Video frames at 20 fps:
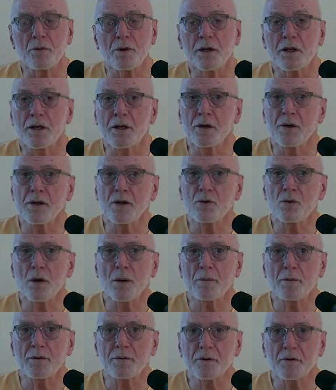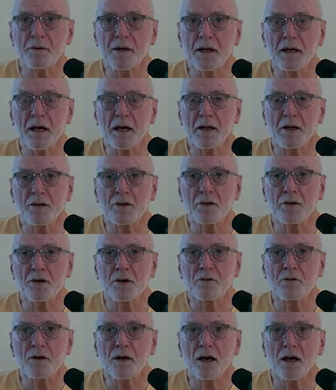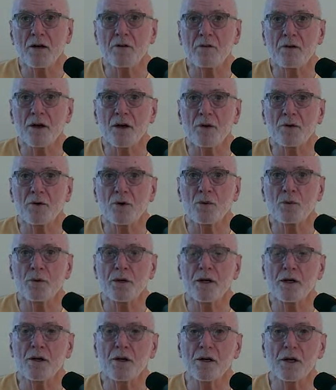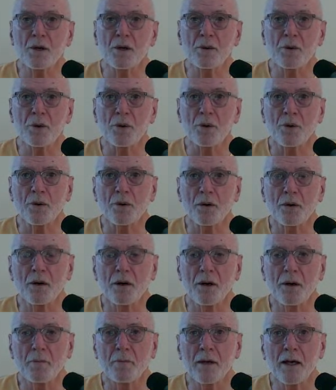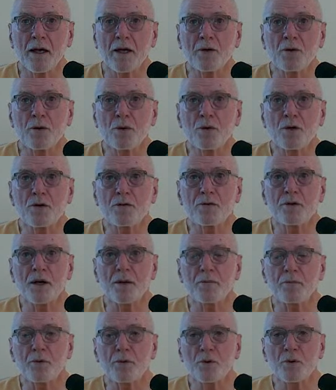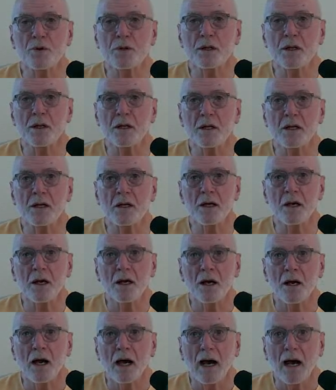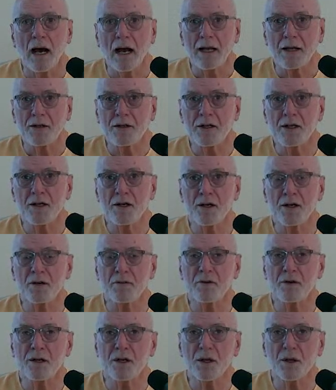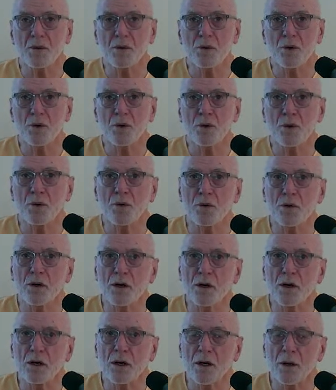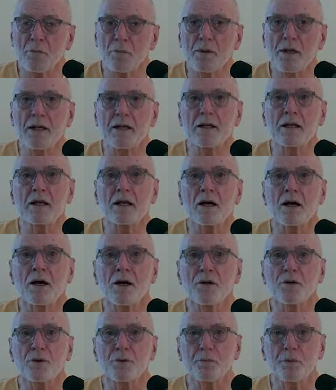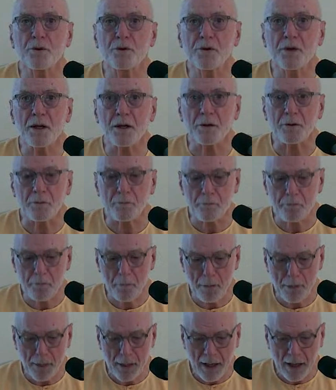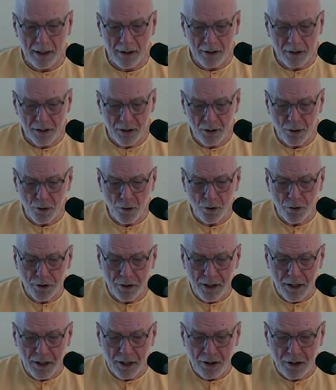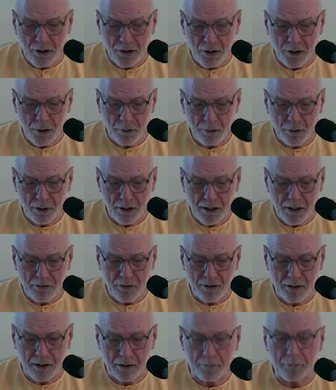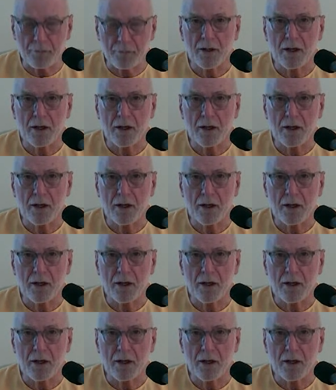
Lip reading: But here in Swami Vivekananda, I found a real hero, a man who lived up to the idea of a hero completely, 100%, and a hero that I could believe in.